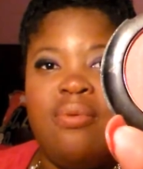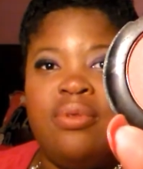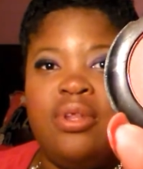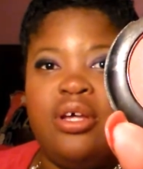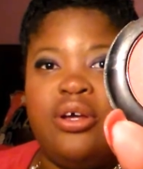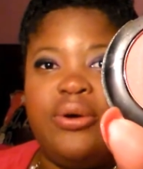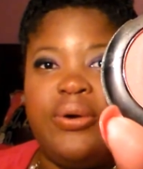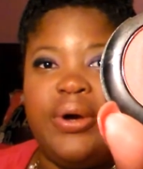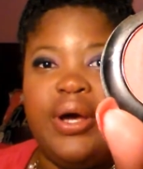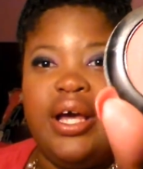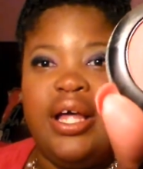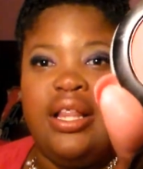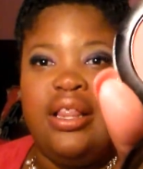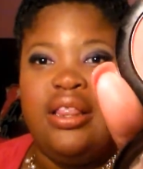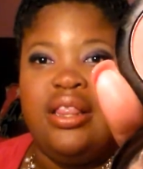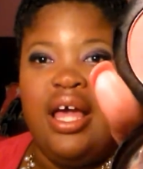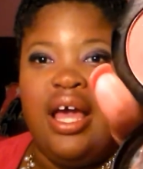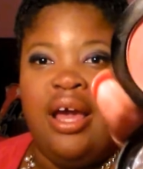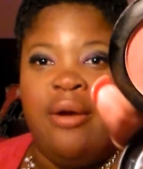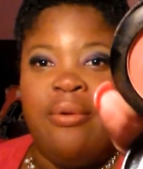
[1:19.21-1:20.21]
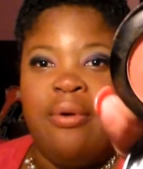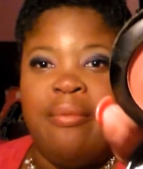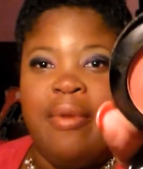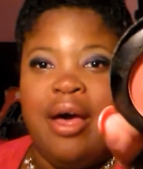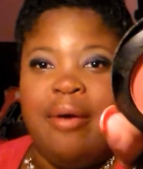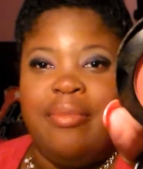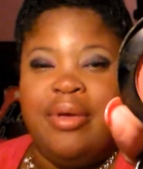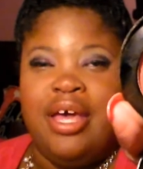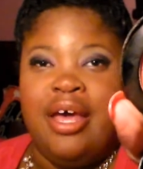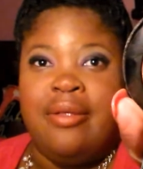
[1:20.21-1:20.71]
definitely great. They
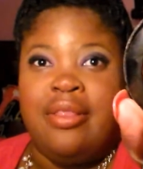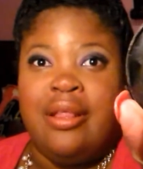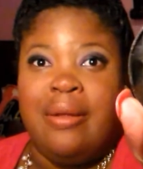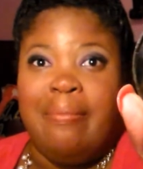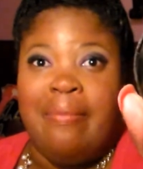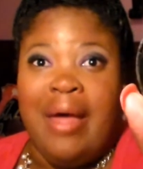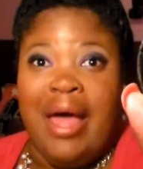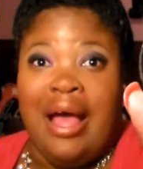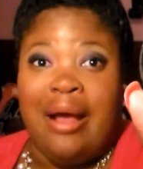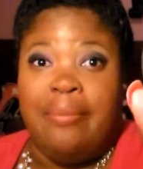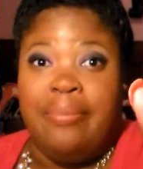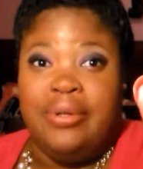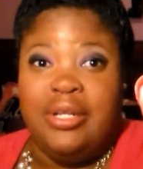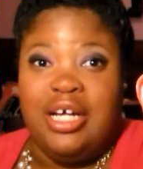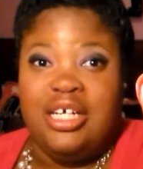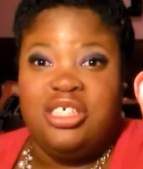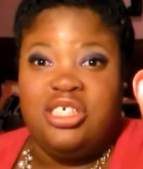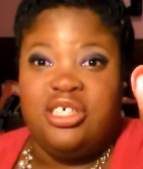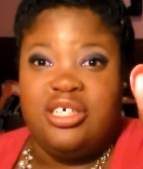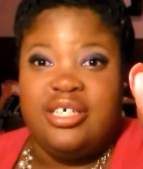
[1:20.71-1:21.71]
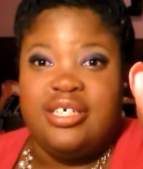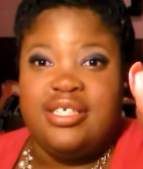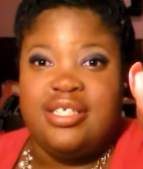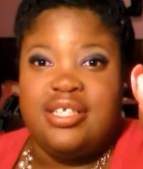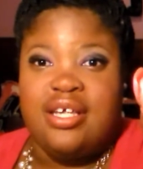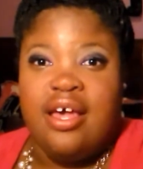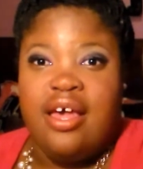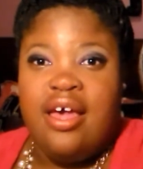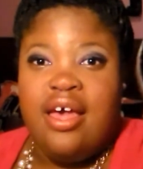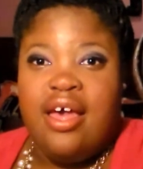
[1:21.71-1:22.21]
remind me of the MAC
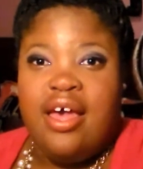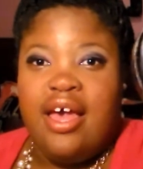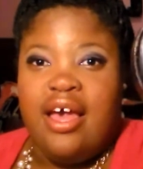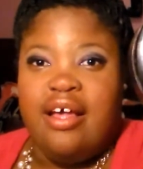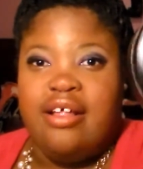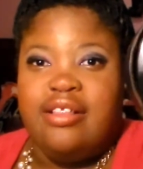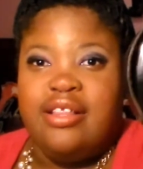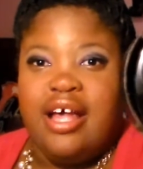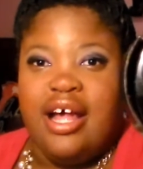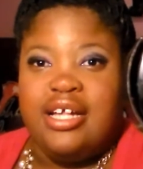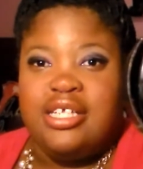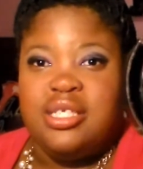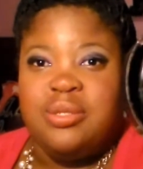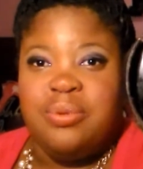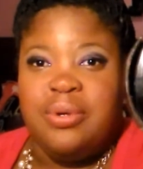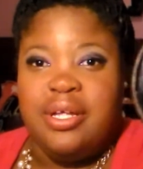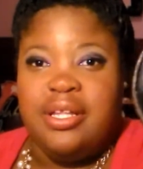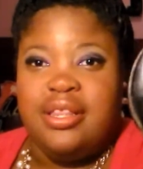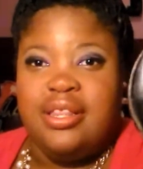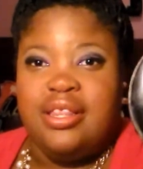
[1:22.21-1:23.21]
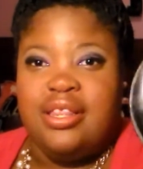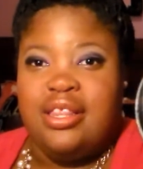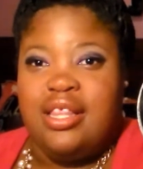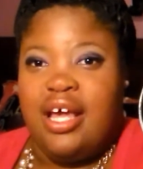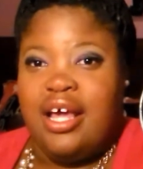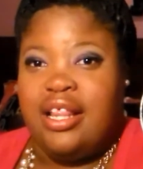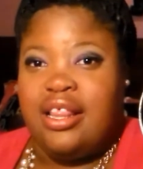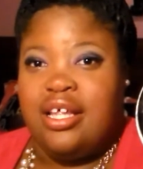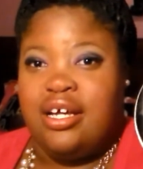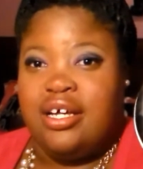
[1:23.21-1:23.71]
blushes, and that's what
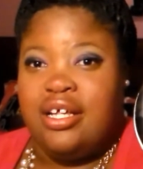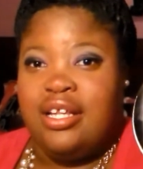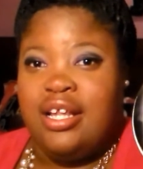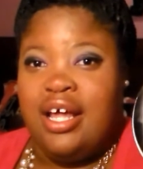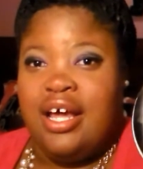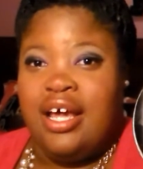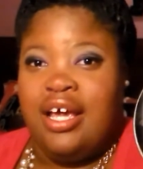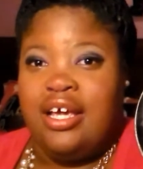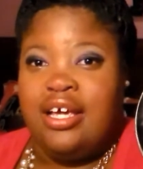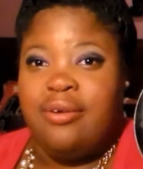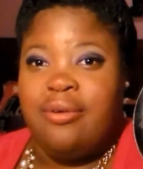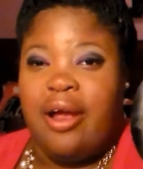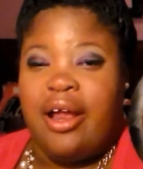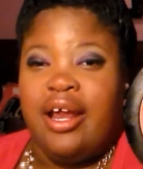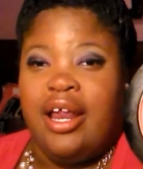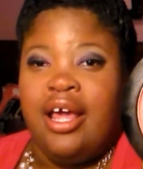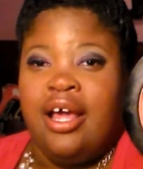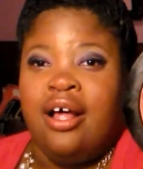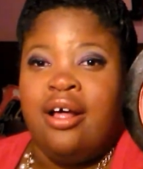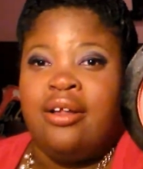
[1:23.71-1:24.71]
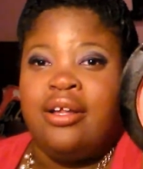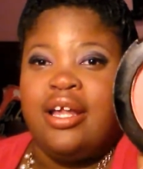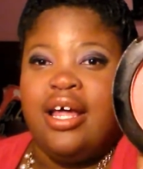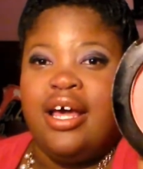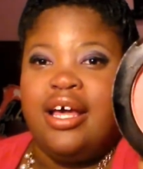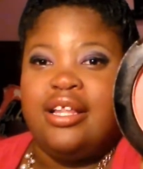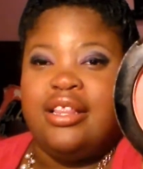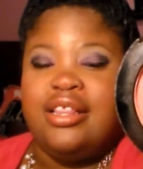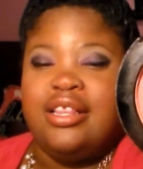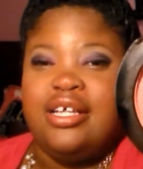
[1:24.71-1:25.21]
they looking like right now.
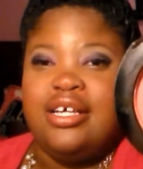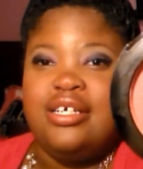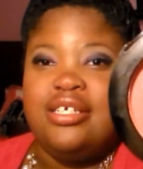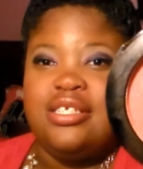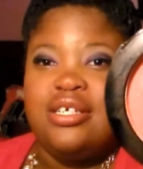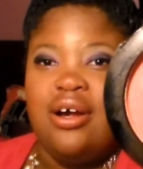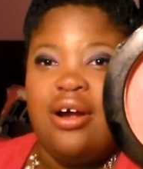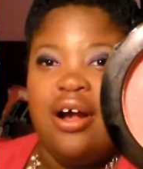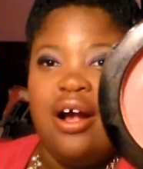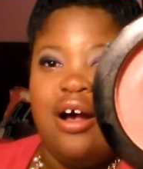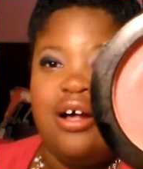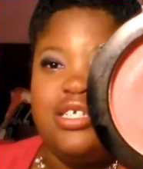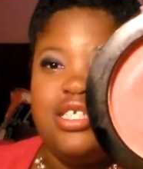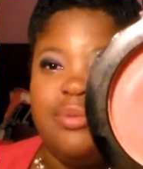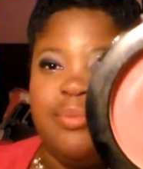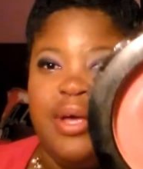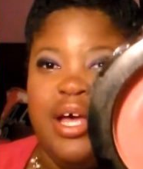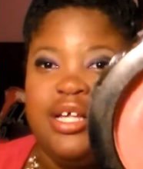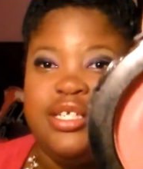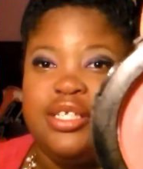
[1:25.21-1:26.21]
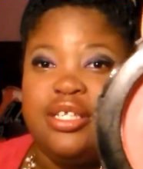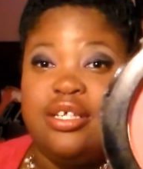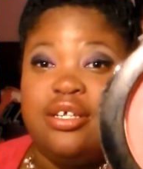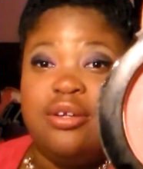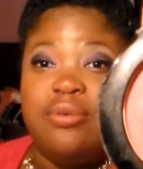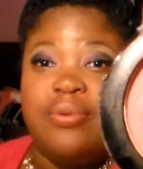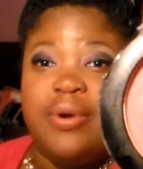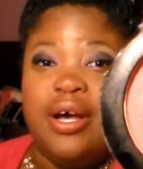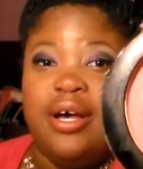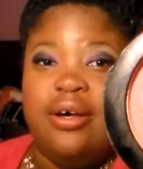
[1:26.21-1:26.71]
Like, these are awesome. It has a
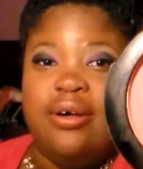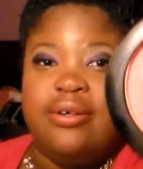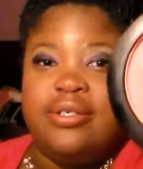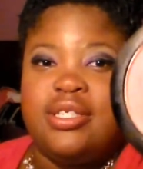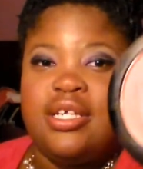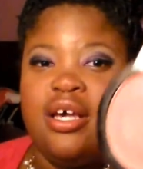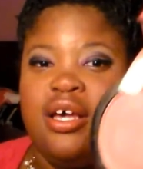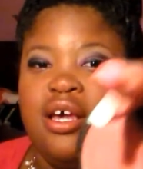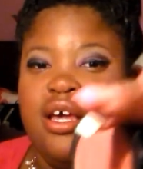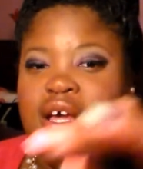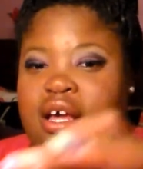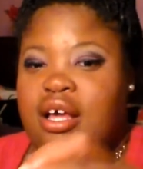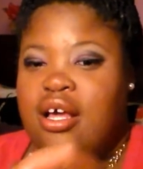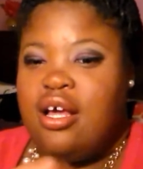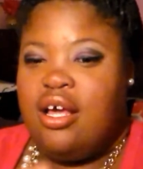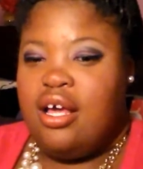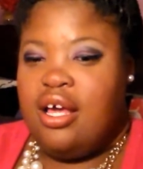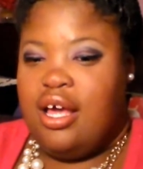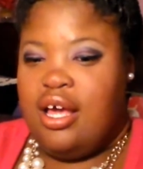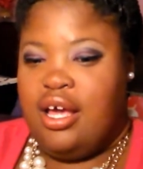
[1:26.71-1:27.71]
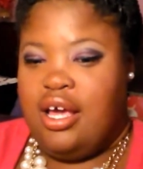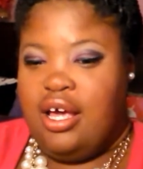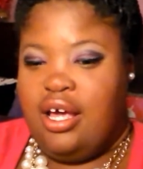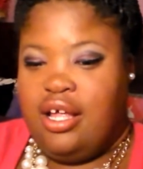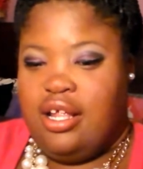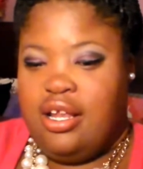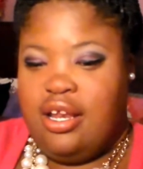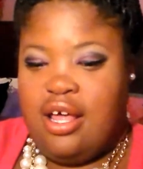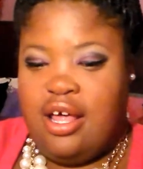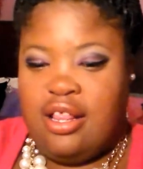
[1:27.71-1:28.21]
little rose,
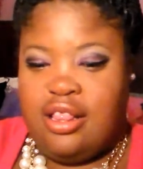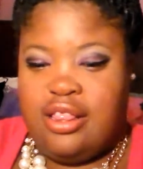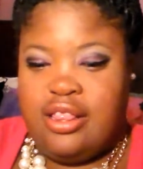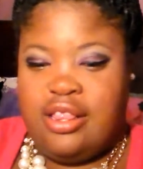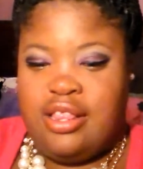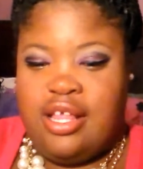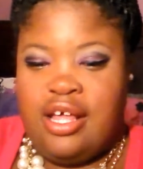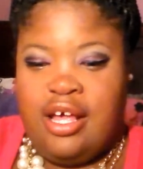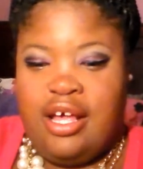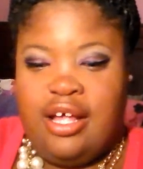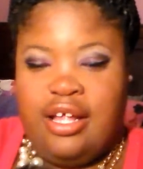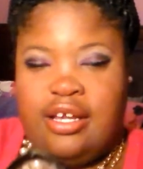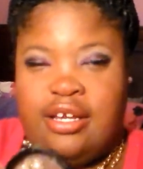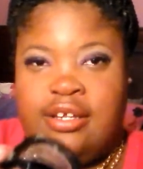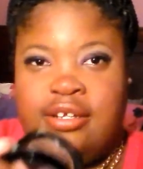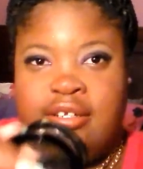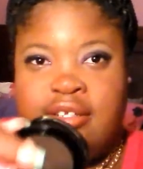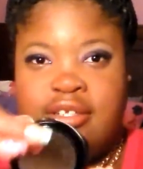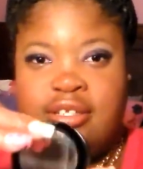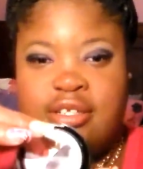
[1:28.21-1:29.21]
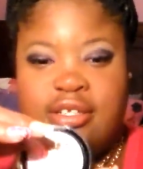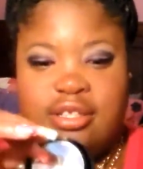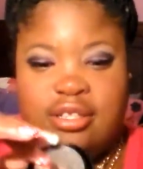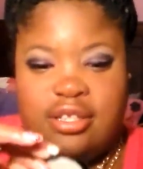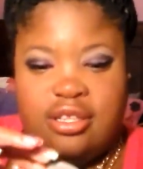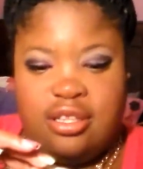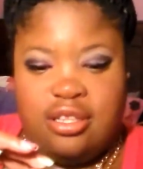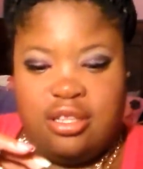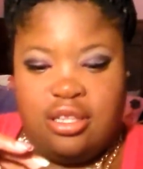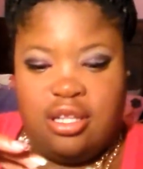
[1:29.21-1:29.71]
and
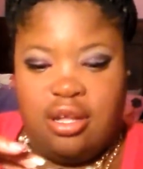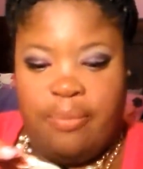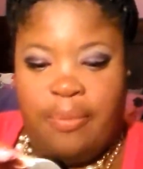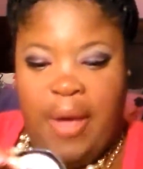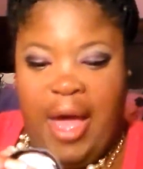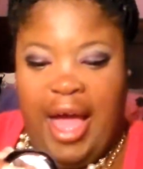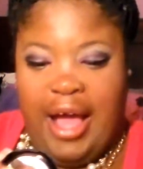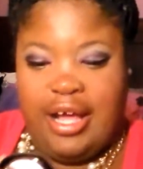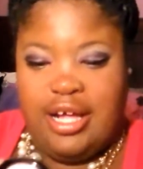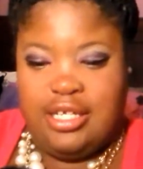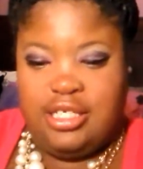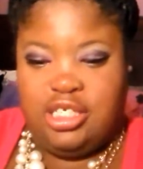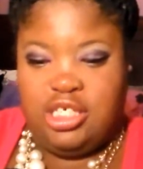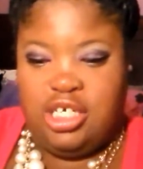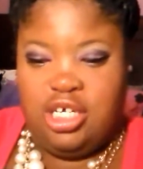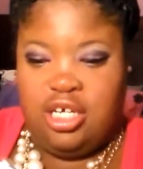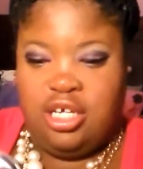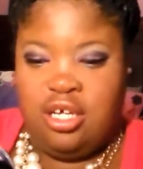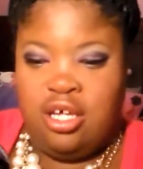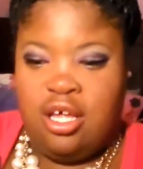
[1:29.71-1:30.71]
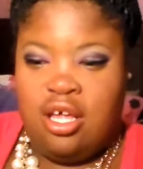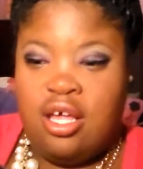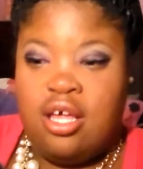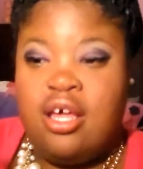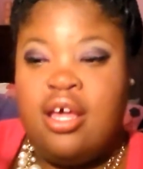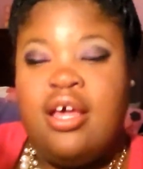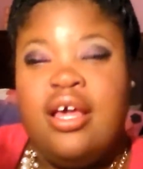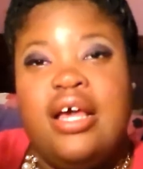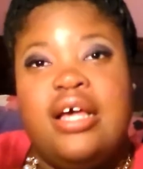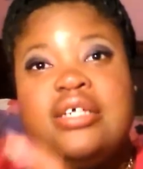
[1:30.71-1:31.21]
the packaging
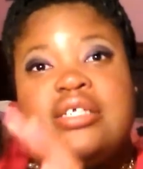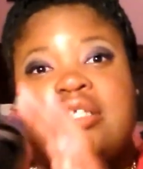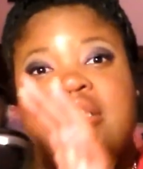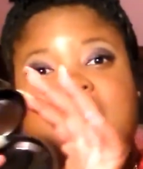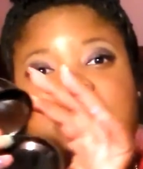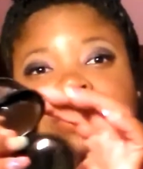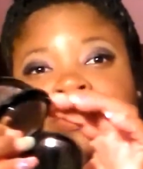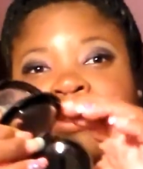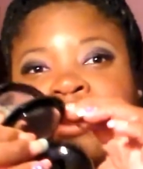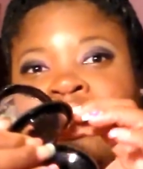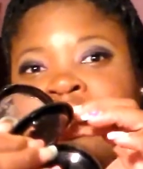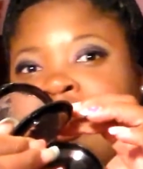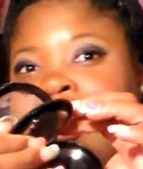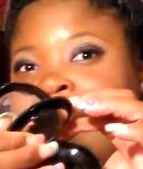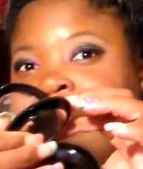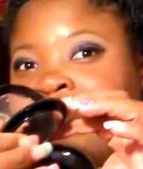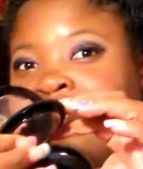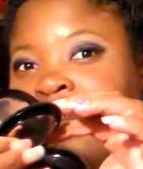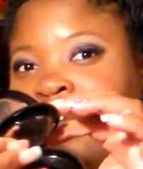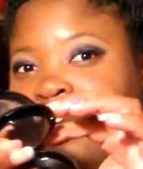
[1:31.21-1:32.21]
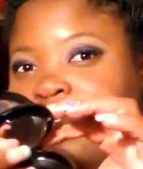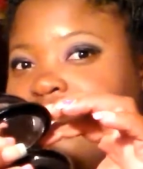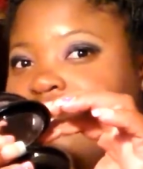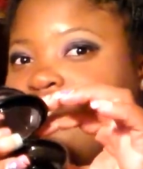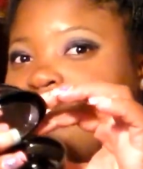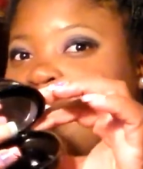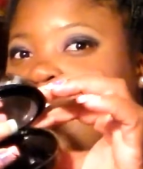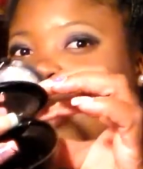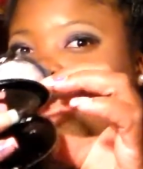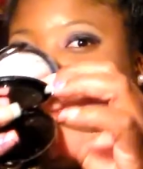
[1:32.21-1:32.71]
is something like
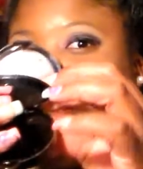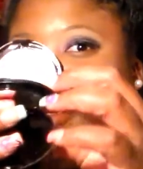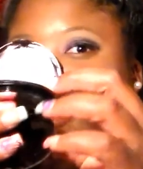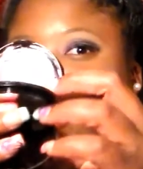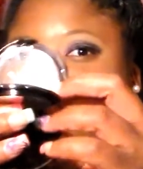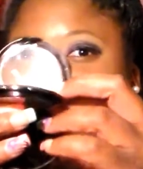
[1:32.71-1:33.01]
this. Like,